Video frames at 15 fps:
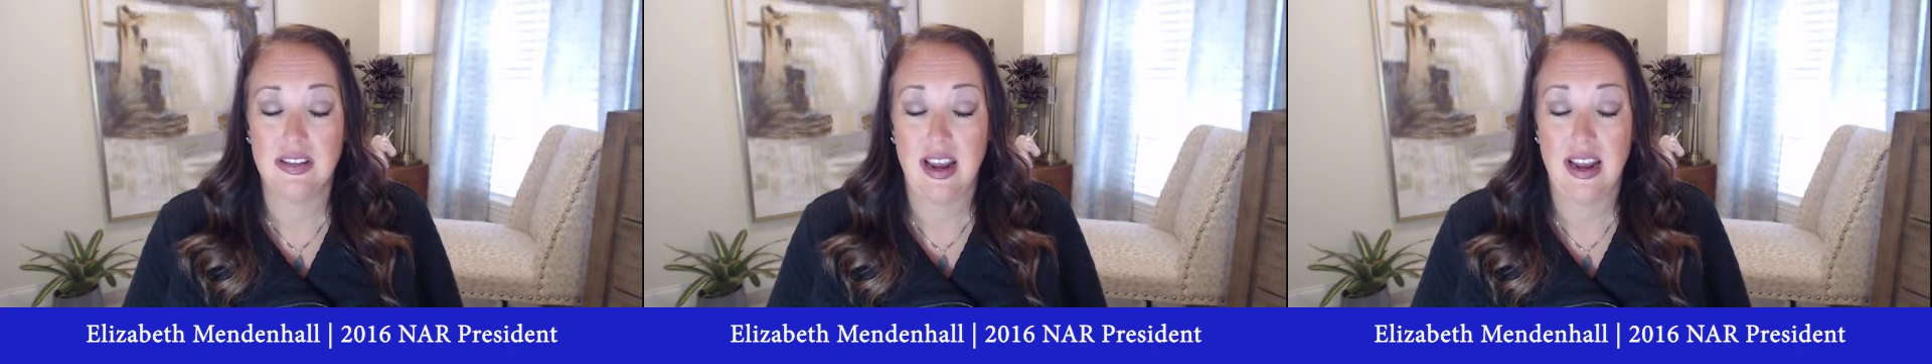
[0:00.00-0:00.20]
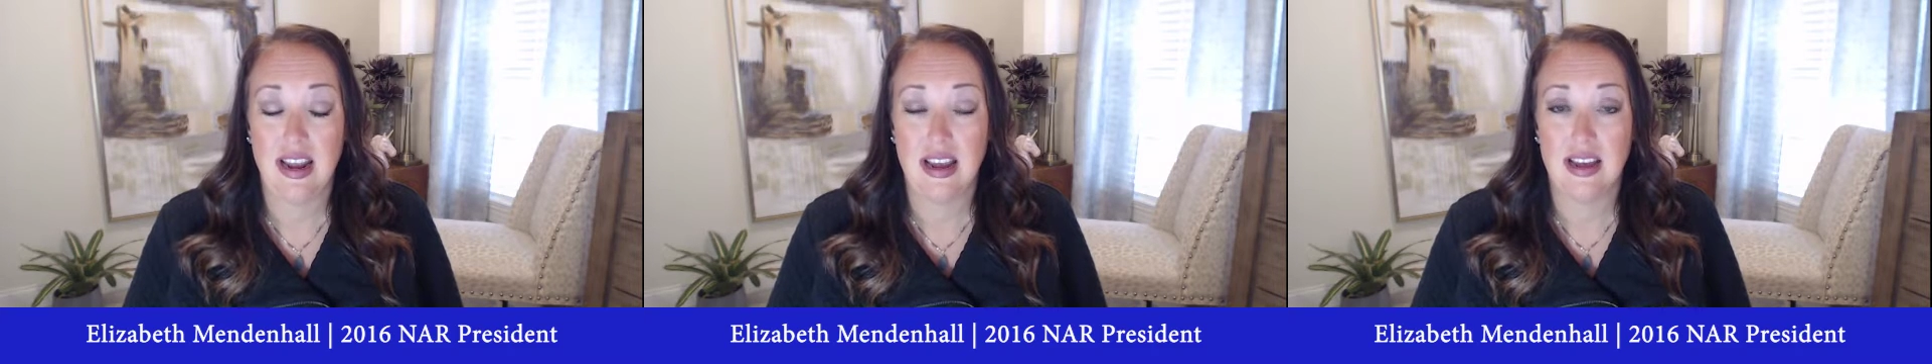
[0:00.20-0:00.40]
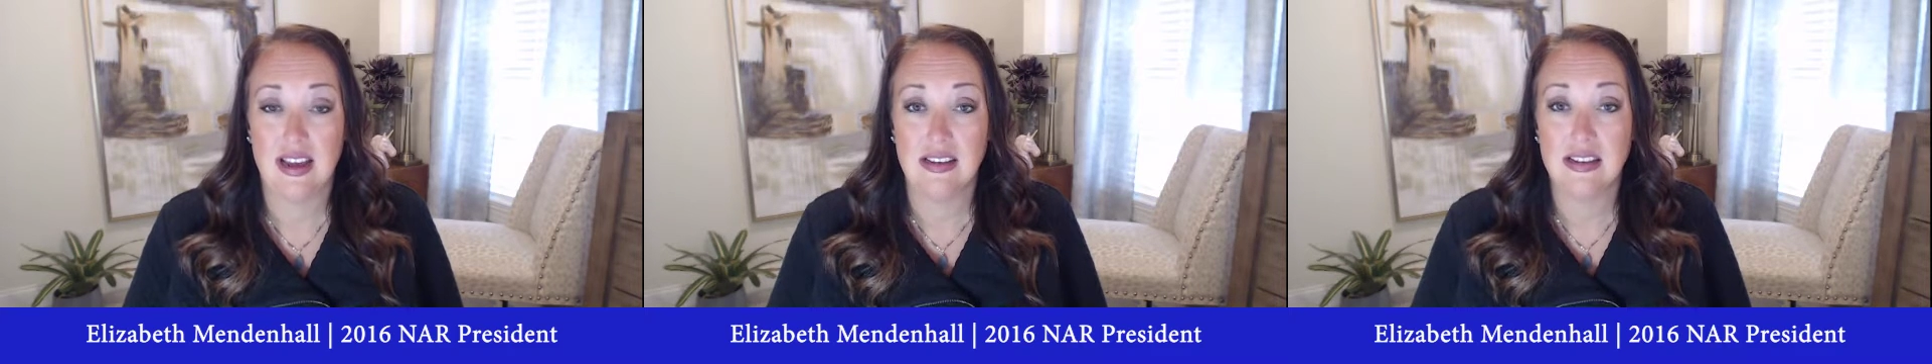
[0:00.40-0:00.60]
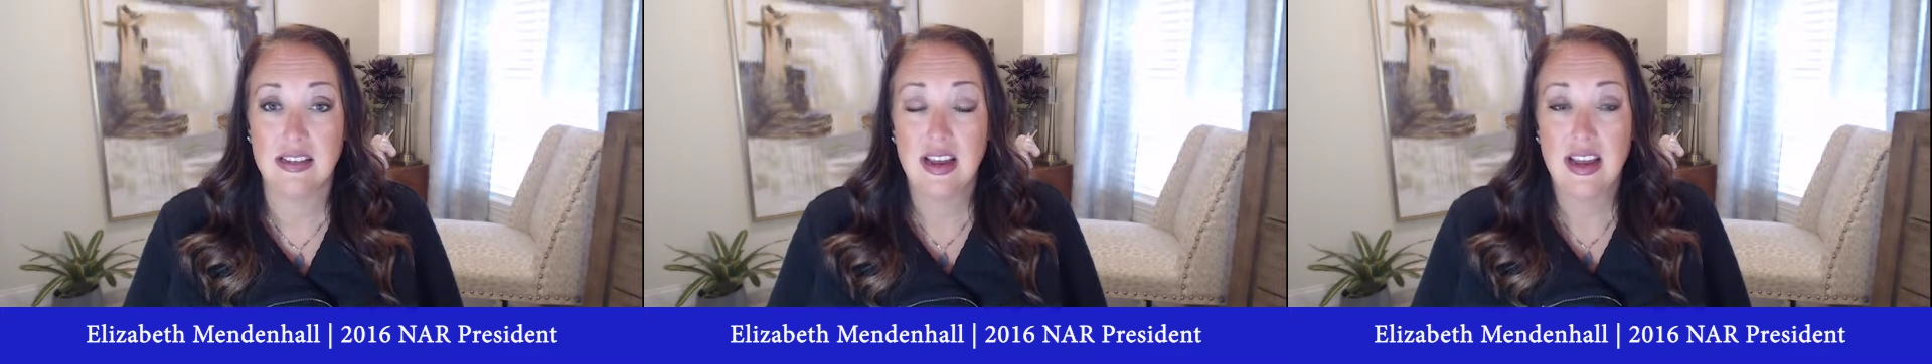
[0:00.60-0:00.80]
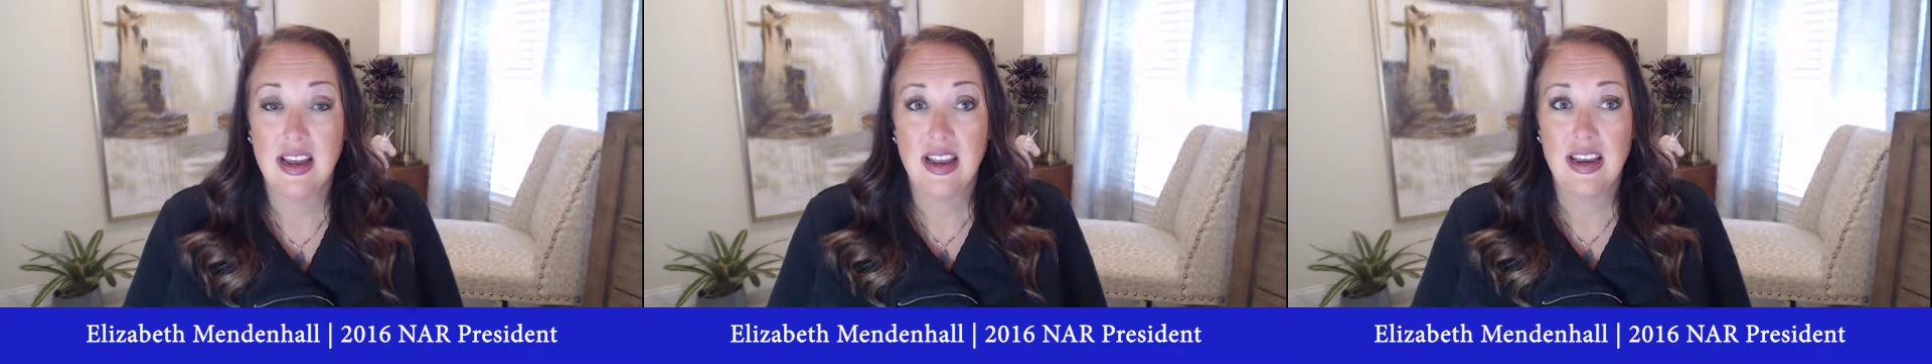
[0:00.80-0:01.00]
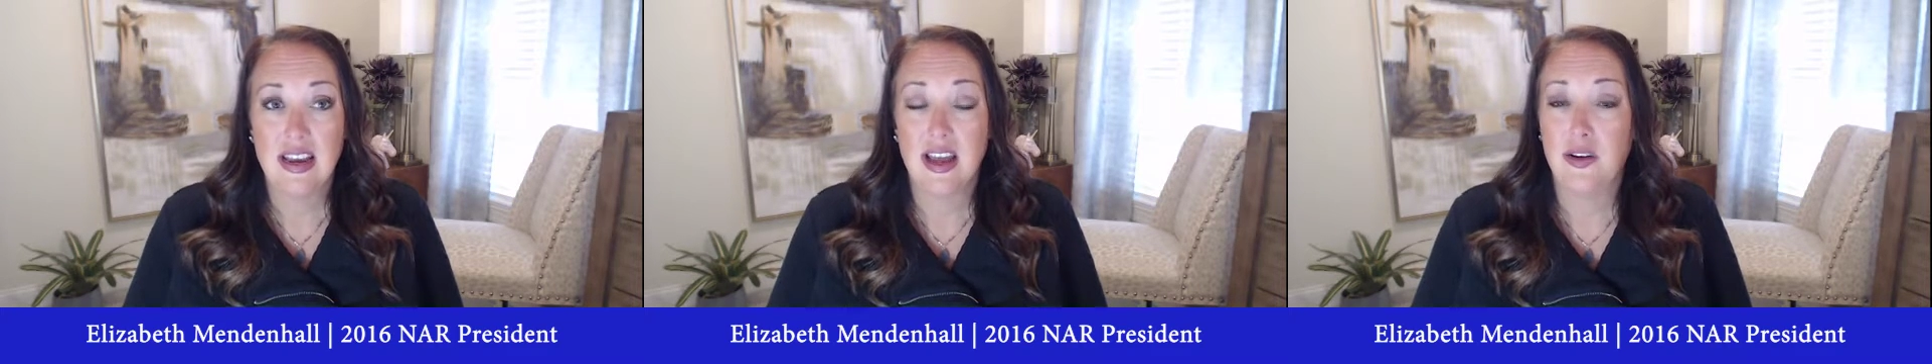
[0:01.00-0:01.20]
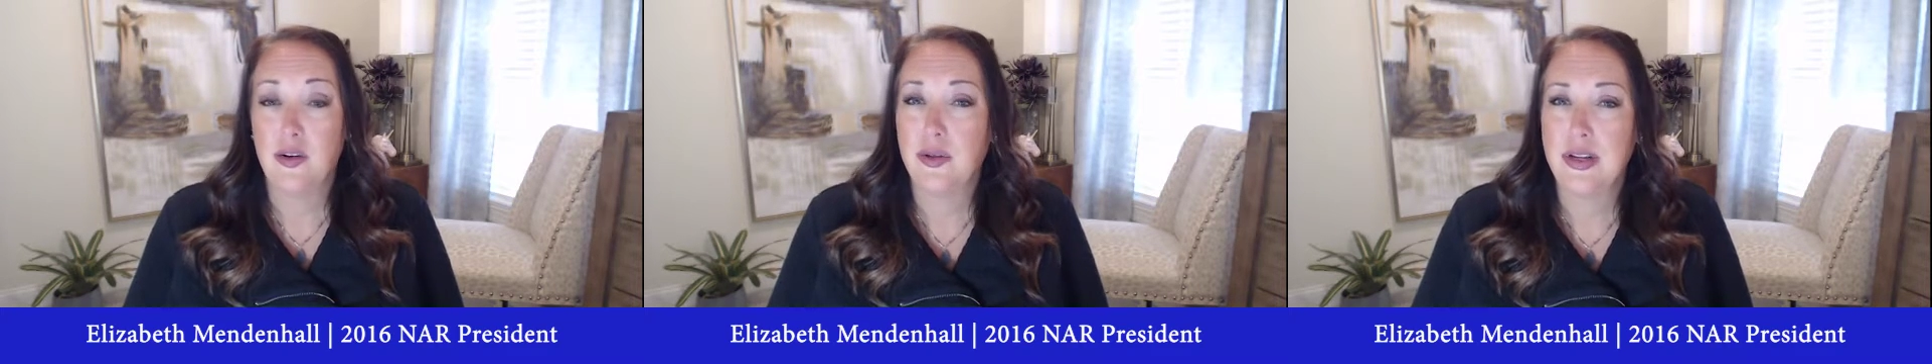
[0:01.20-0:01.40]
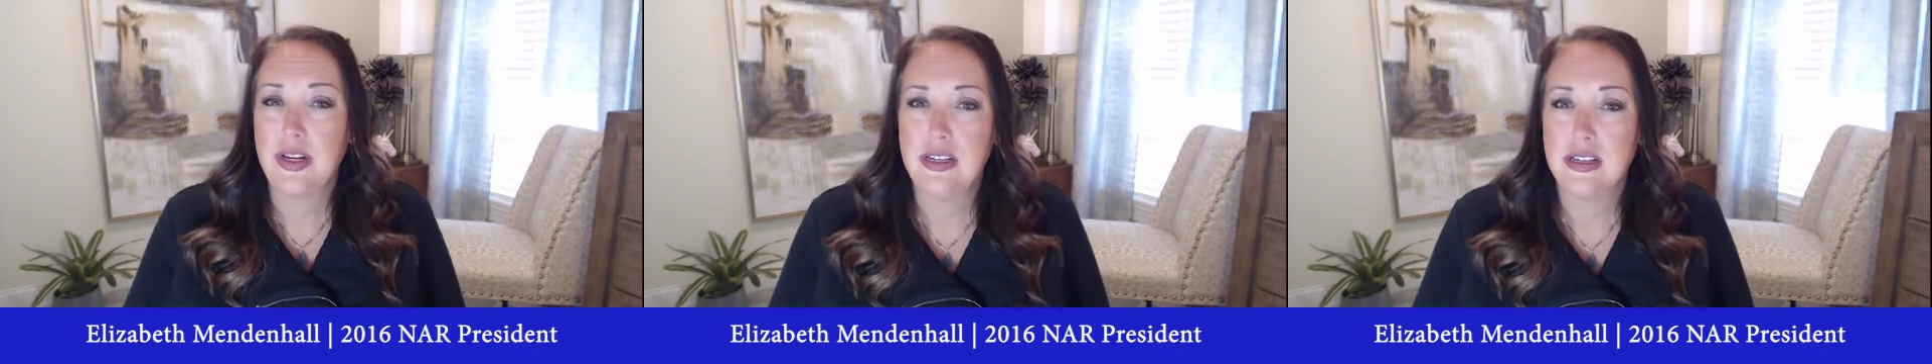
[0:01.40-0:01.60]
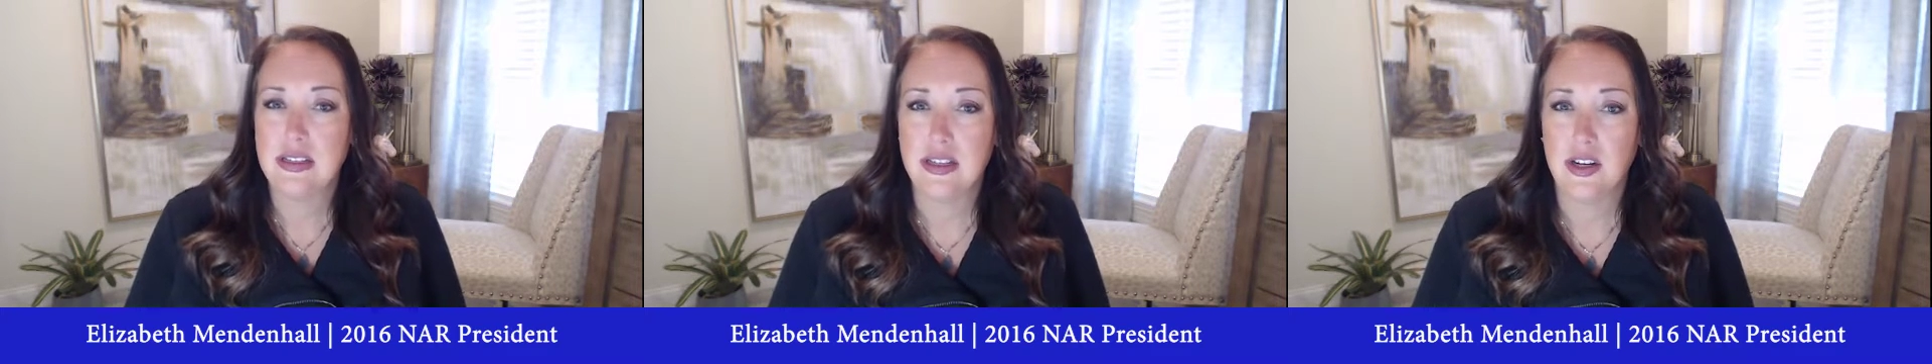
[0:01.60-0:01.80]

And not only does